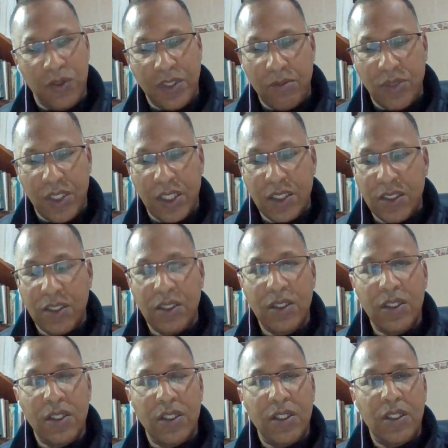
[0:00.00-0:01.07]
subject
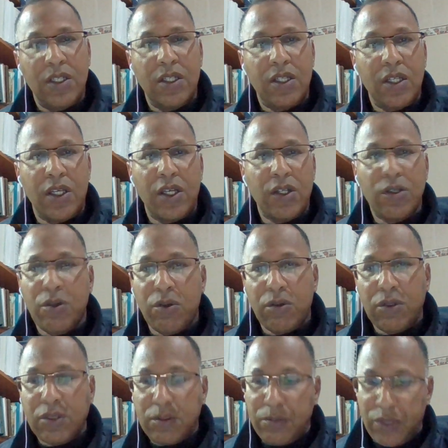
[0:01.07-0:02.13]

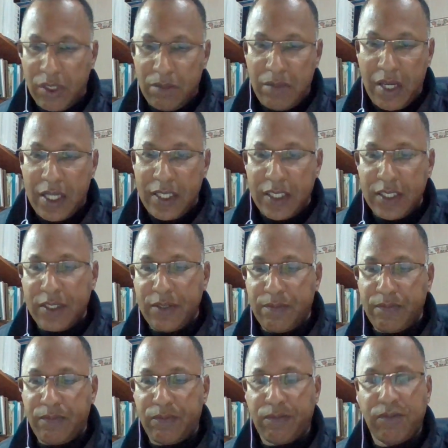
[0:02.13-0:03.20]
called pragmatics.
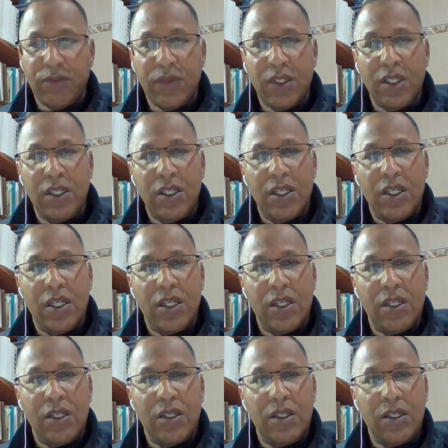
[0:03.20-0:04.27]

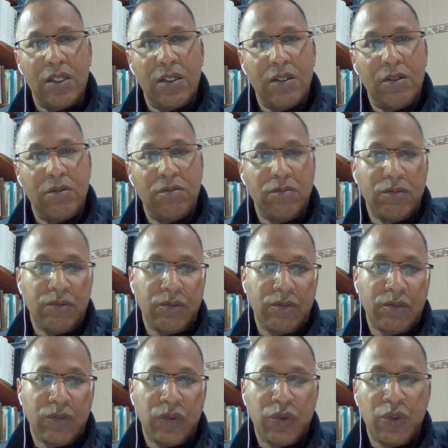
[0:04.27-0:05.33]

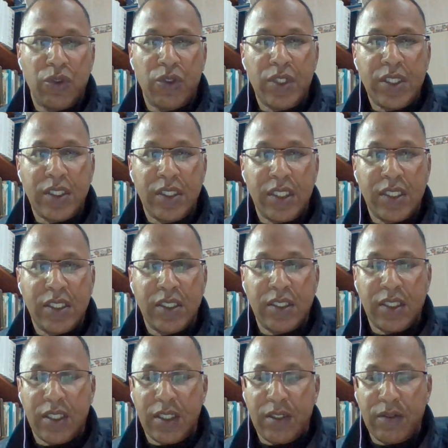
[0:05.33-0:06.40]
Of course, this
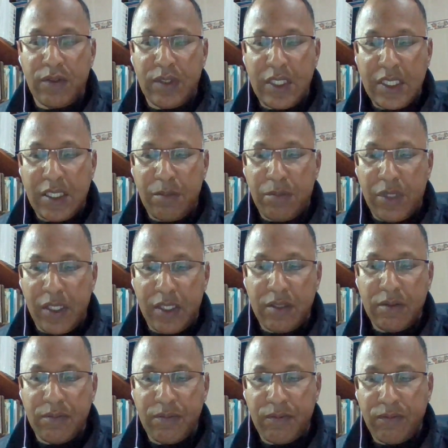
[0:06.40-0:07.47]
discipline
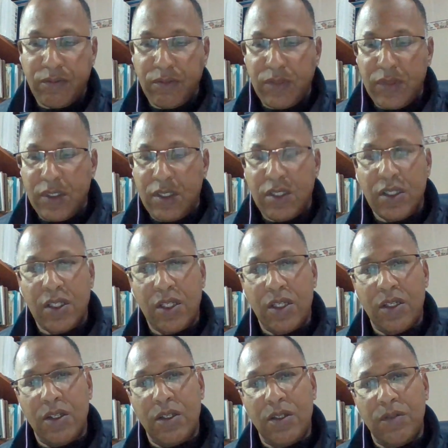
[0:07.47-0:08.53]

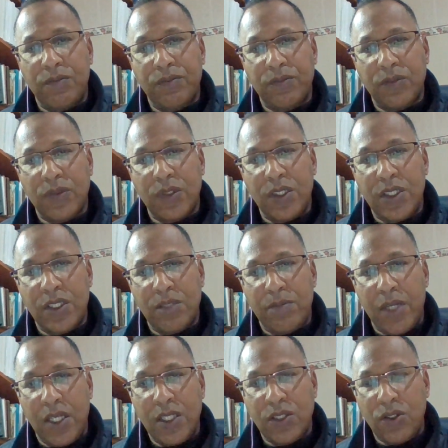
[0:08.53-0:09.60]
is
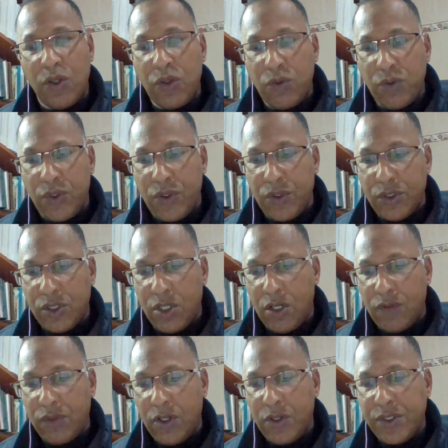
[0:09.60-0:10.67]
based on the work
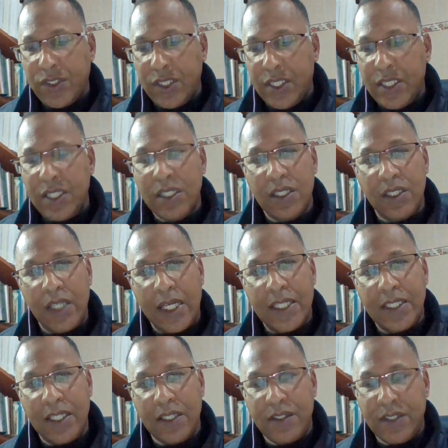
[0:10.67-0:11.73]
of Austin,
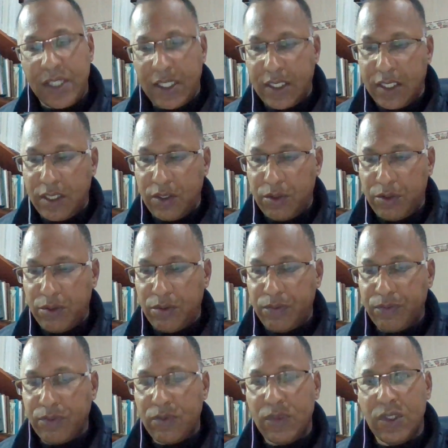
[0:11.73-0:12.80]
1962,
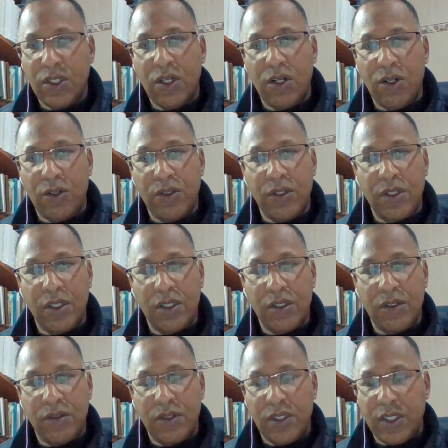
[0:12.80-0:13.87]
on
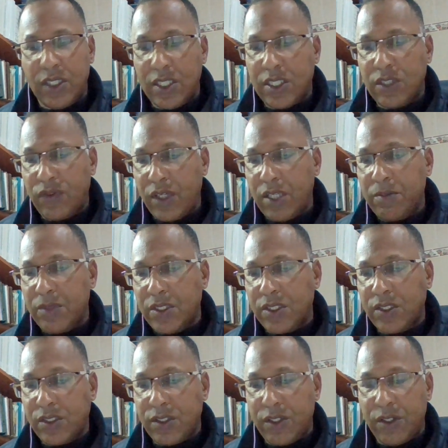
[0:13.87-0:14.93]
his famous